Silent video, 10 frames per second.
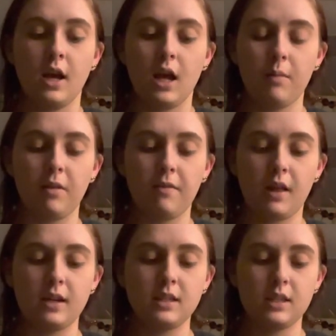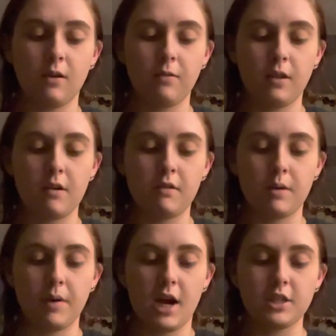amplifies self-love,
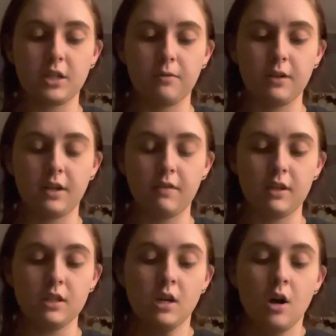compassion, and forgiveness.